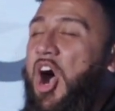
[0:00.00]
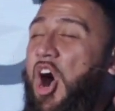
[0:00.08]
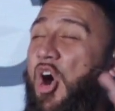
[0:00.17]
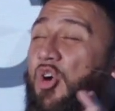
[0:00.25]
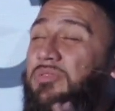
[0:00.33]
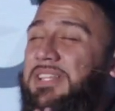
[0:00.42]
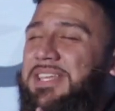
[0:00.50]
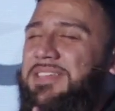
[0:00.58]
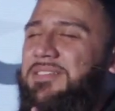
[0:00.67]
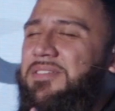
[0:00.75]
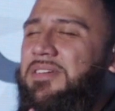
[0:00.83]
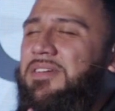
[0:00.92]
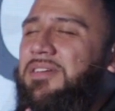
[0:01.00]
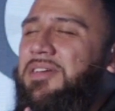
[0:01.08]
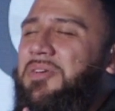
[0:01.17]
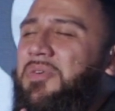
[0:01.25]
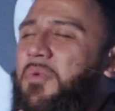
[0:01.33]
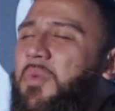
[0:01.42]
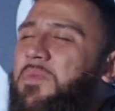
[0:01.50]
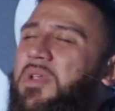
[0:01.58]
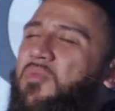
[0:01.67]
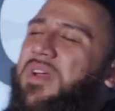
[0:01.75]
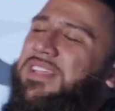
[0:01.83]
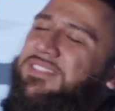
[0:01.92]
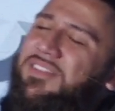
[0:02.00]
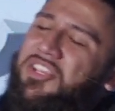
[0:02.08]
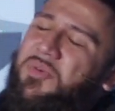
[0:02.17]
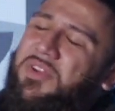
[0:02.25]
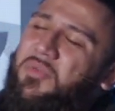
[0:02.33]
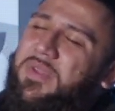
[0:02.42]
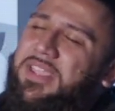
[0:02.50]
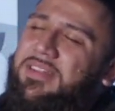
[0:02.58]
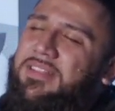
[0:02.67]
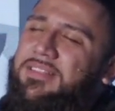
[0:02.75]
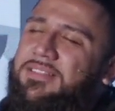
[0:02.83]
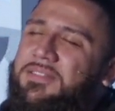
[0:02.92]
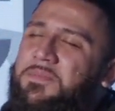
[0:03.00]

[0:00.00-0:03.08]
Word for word: Only when we rest in you in weakness.